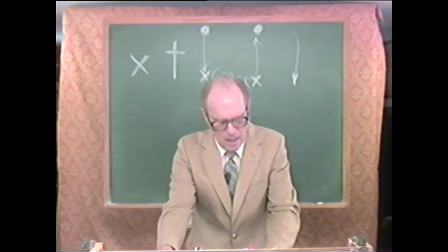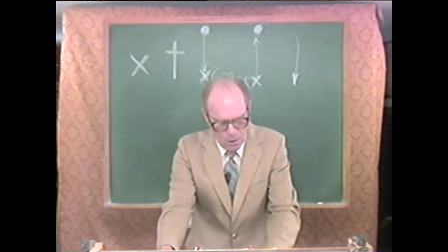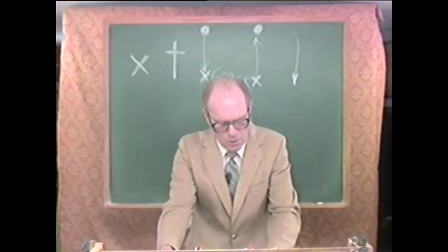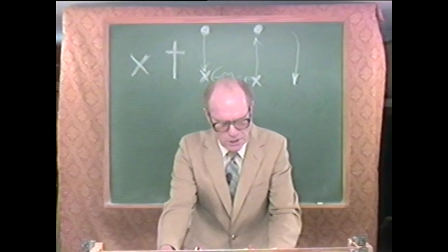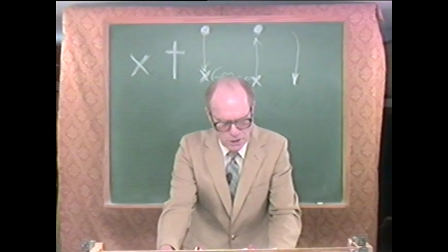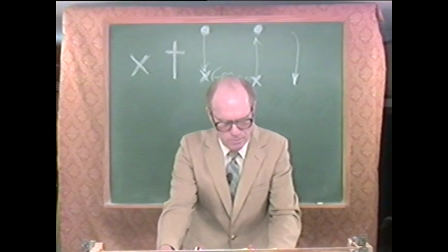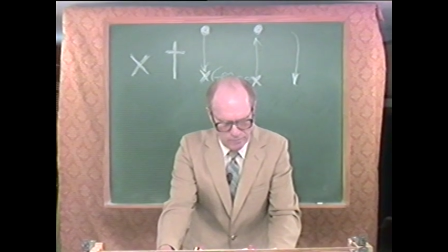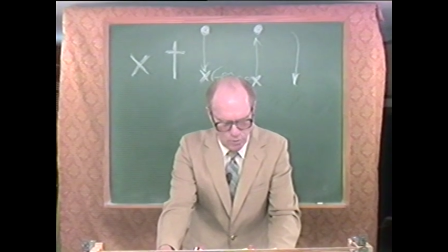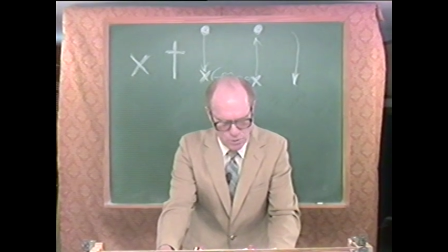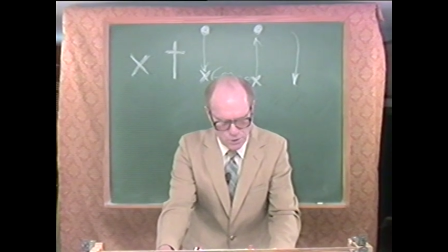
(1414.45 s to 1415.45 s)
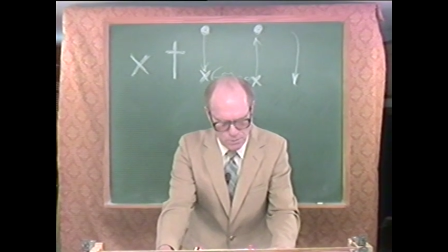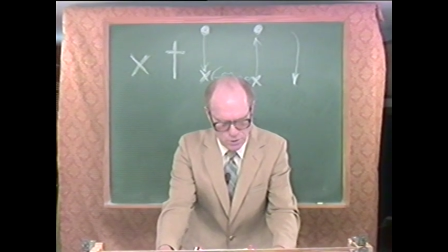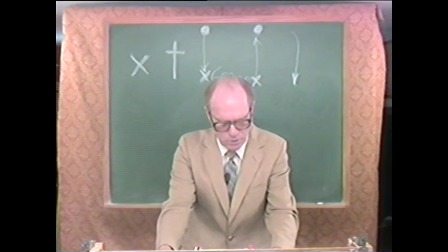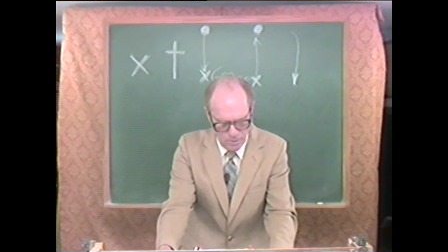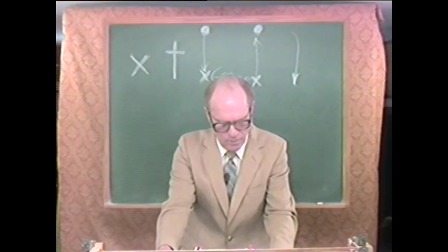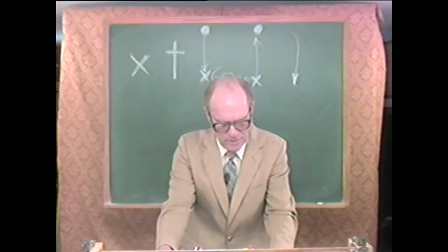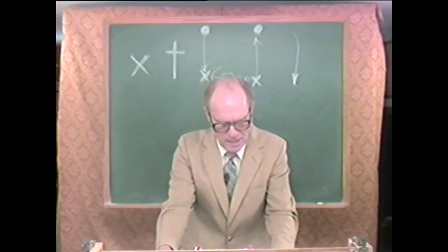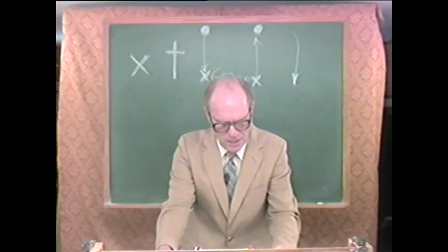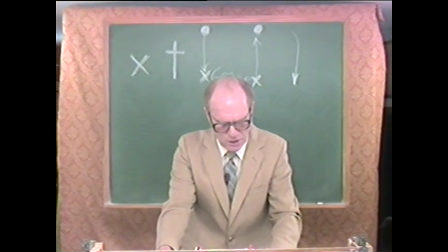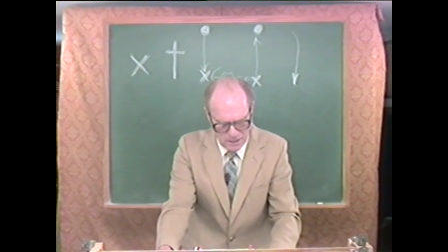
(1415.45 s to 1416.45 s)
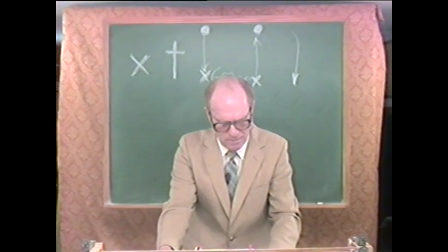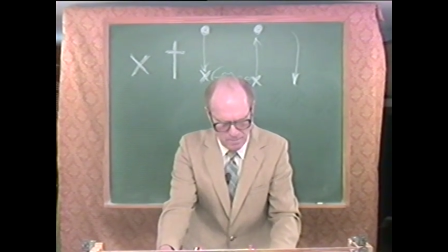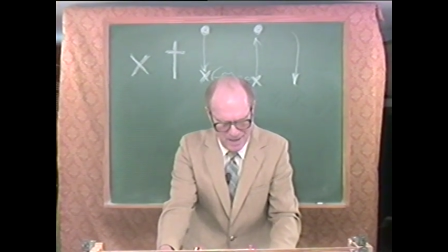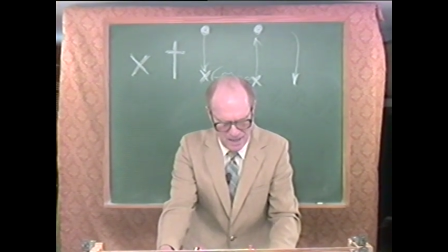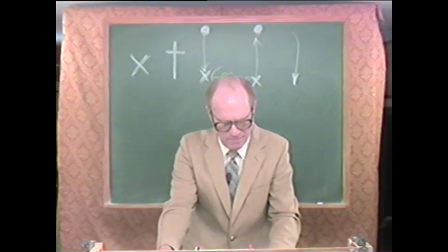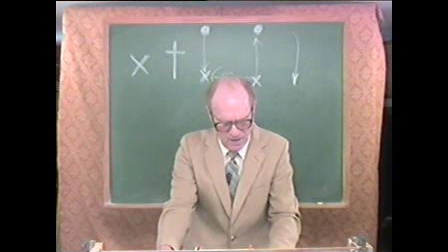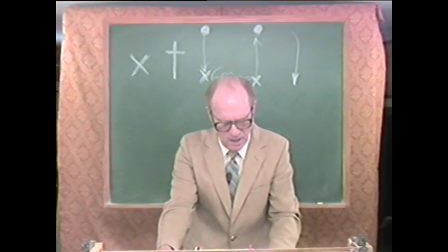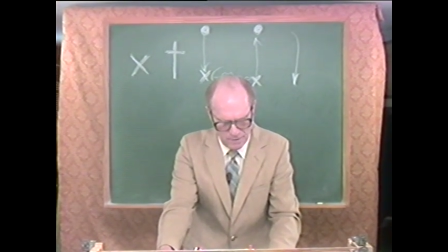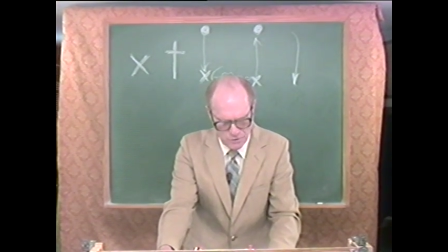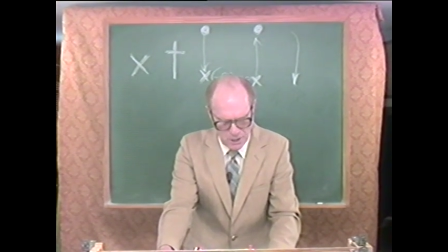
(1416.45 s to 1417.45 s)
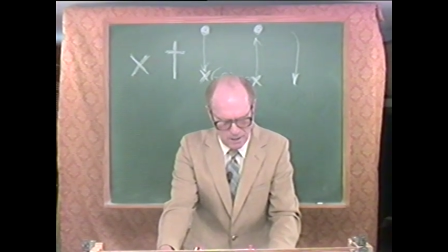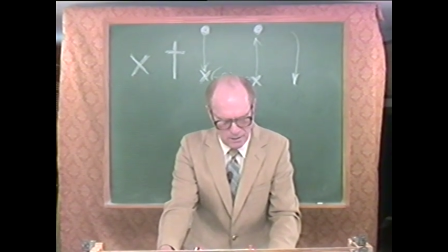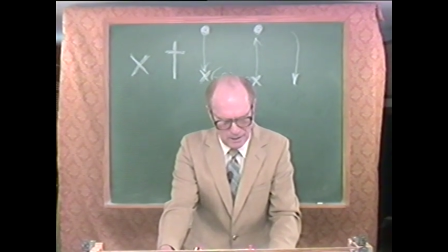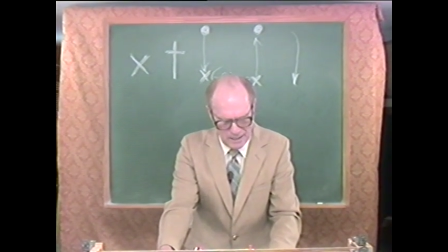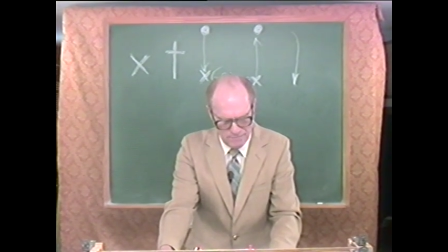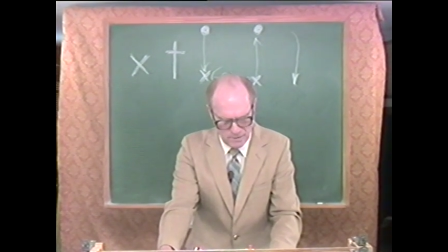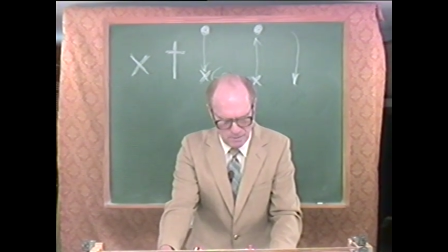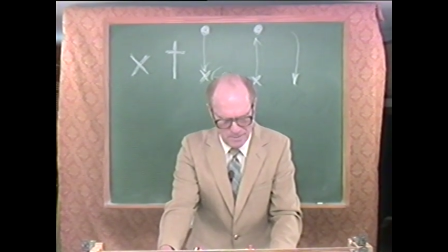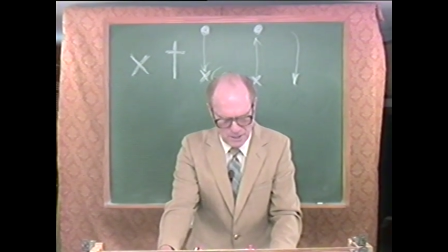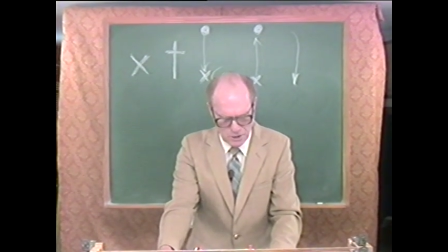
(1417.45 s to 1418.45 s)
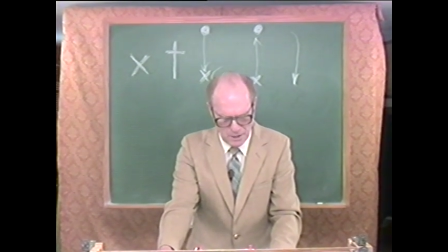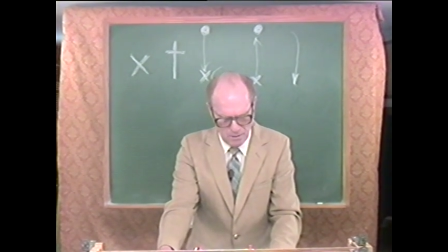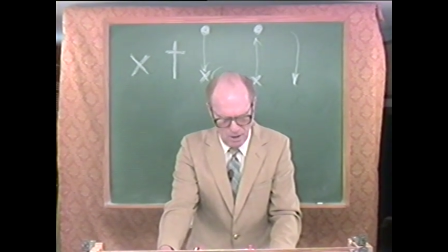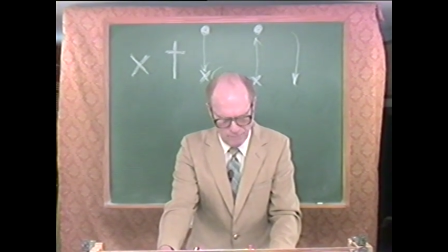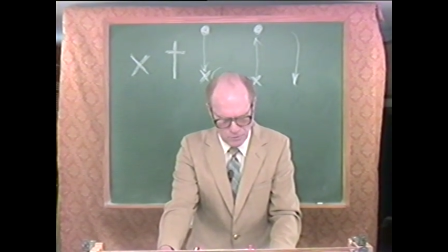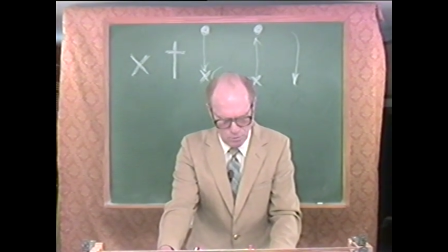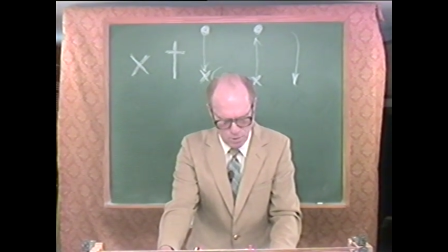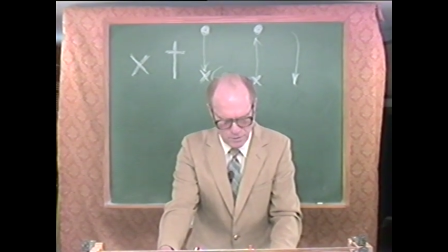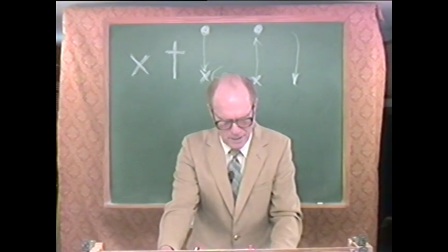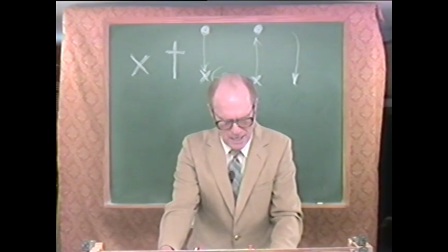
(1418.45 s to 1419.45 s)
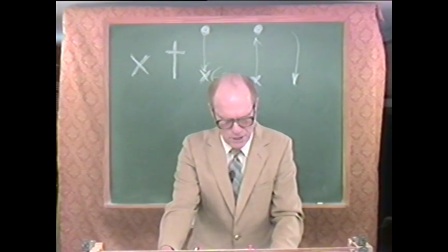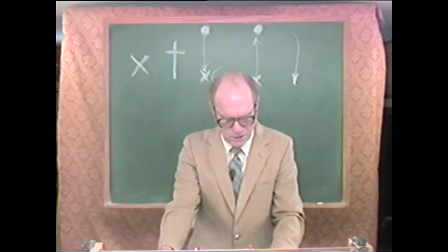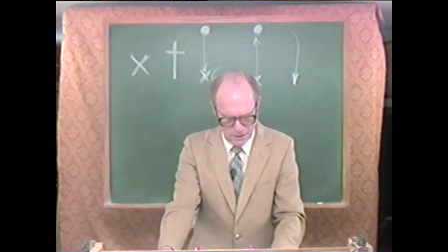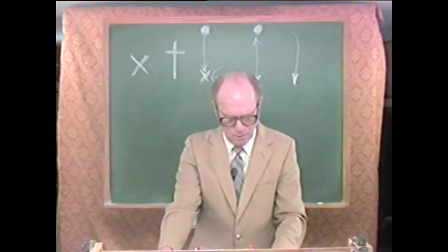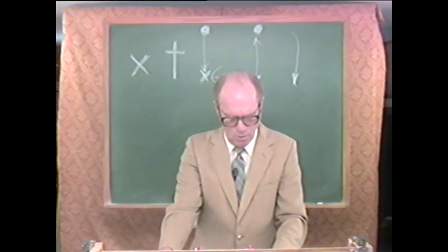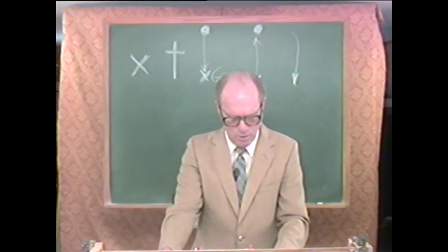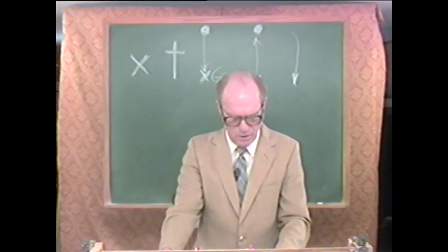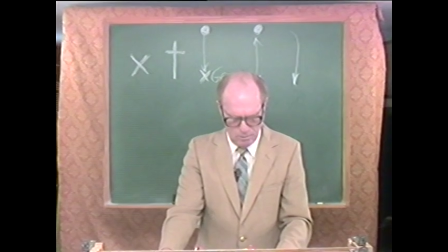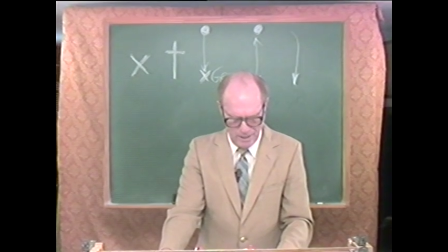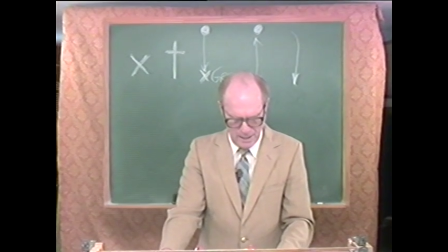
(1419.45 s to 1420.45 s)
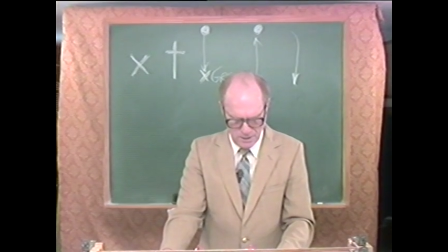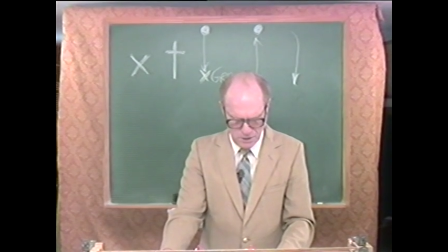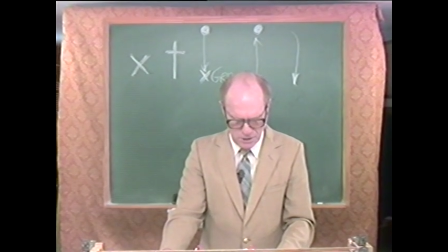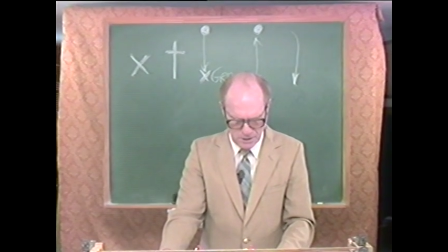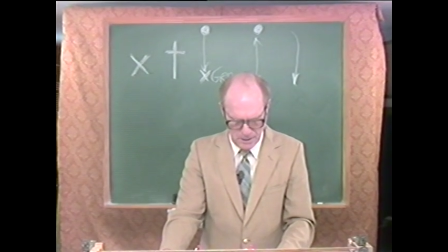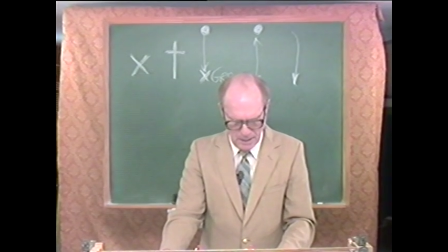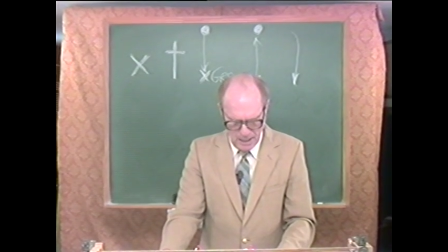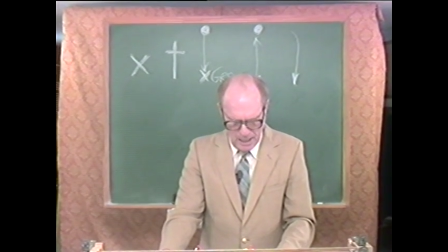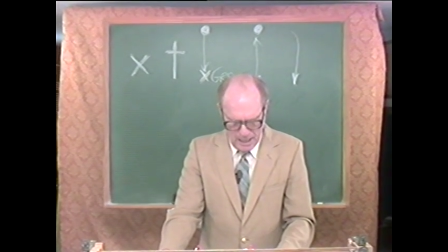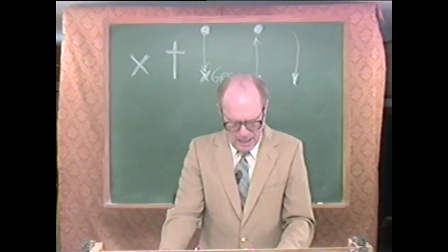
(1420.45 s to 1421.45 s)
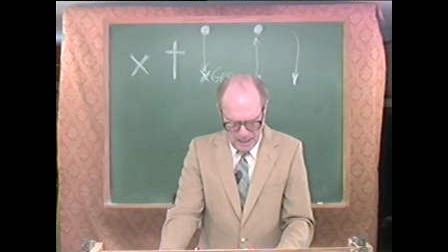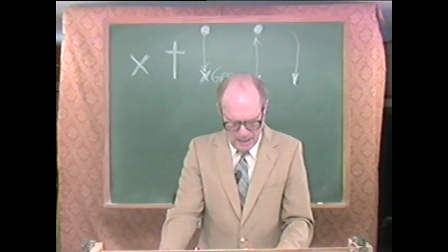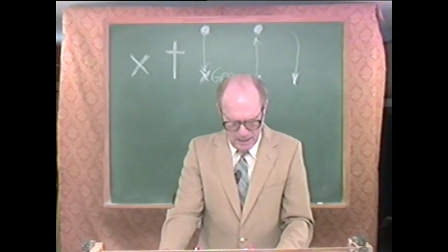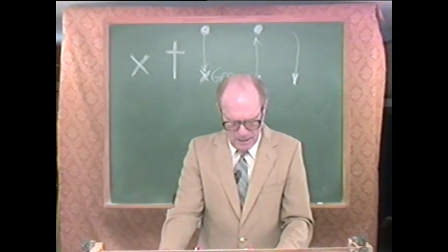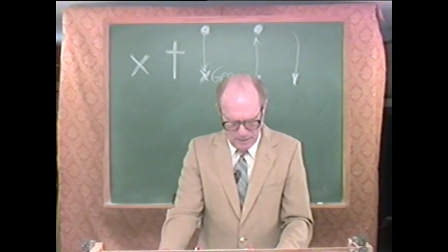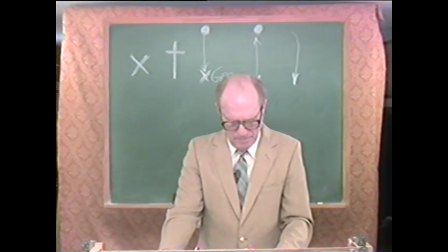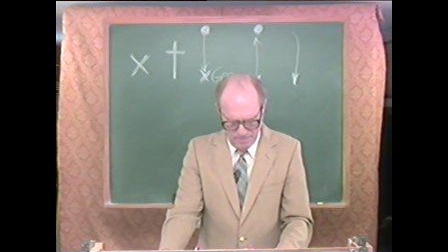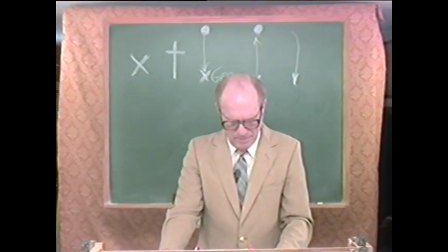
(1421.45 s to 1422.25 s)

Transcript: which is before Jerusalem on the east, and the Mount of Olives shall cleave in the midst thereof toward the east and toward the west. Uh,